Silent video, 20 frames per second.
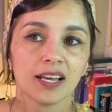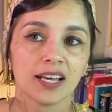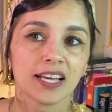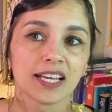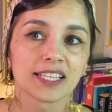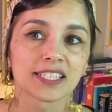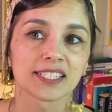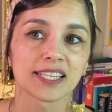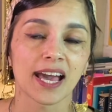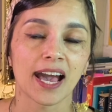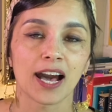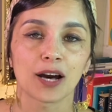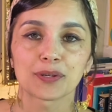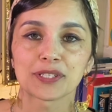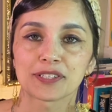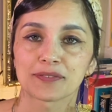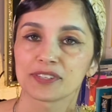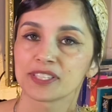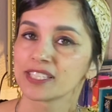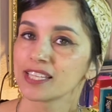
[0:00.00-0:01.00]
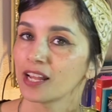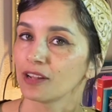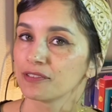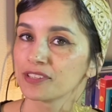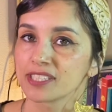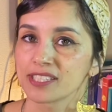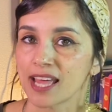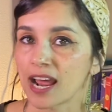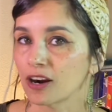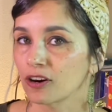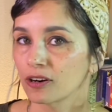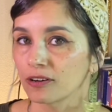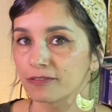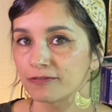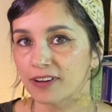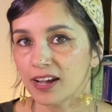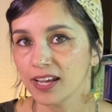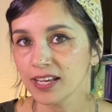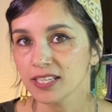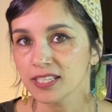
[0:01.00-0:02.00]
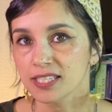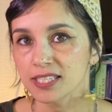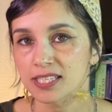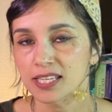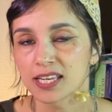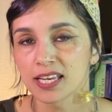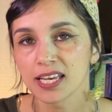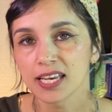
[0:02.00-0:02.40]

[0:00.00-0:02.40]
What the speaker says: It's the house of self-sacrifice.